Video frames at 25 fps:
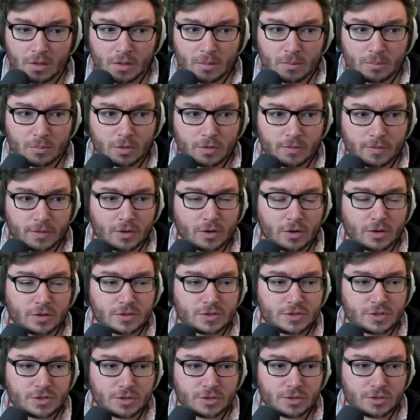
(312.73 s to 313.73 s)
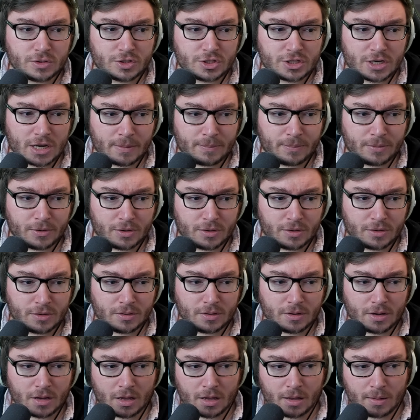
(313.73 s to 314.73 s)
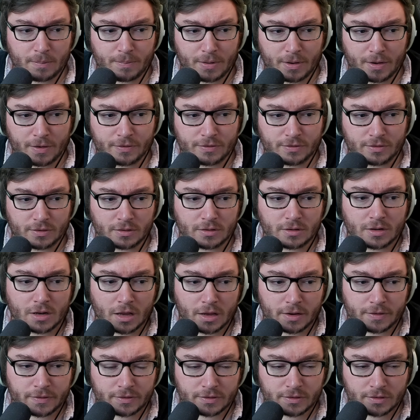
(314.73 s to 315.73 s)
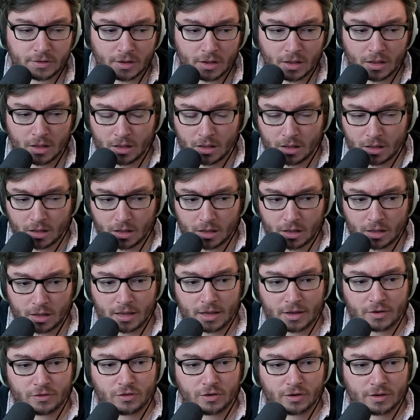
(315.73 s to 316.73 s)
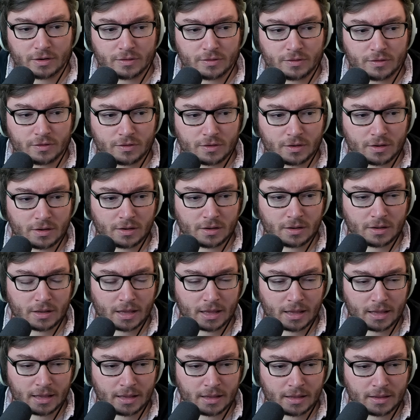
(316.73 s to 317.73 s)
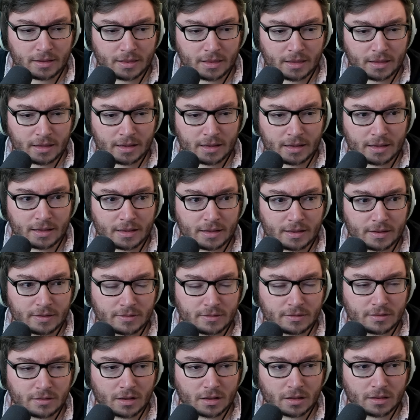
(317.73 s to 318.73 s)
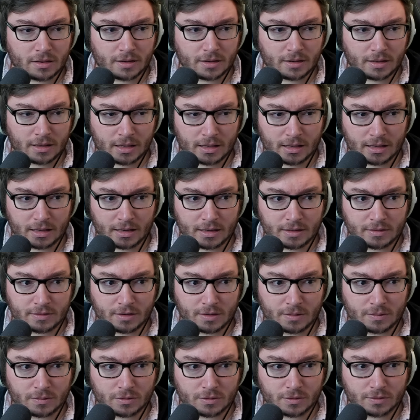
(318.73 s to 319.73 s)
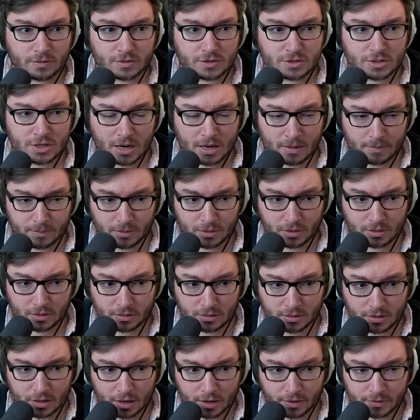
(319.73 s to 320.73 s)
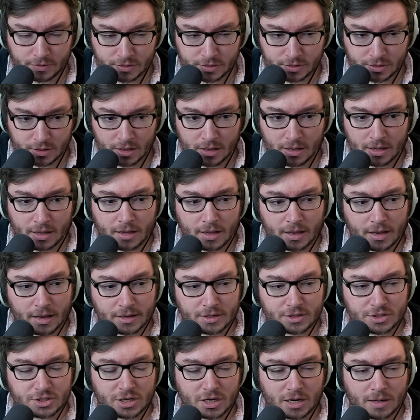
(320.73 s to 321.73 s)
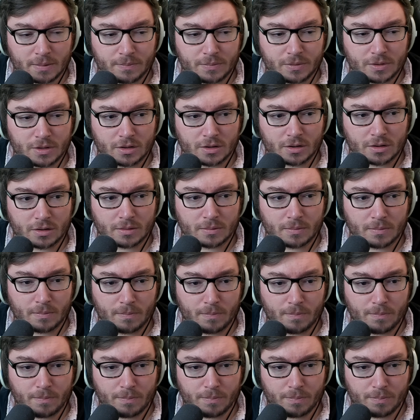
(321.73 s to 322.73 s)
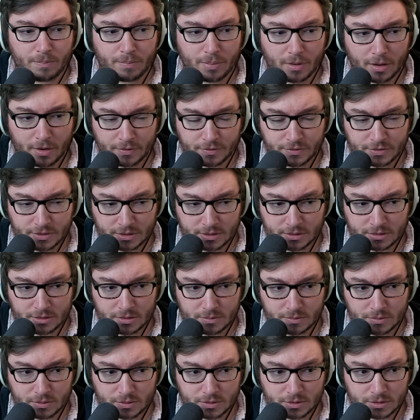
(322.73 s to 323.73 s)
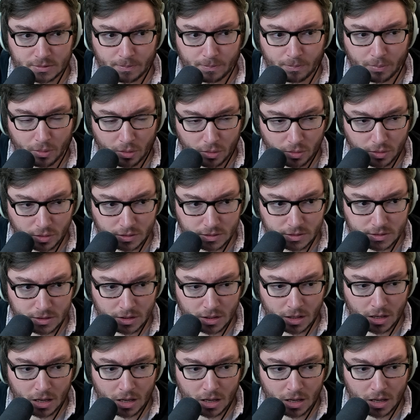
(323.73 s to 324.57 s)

Moving on to champion buffs and nerfs. As you can see here, there is nothing here in terms of champion nerfs and champion buffs in terms of support,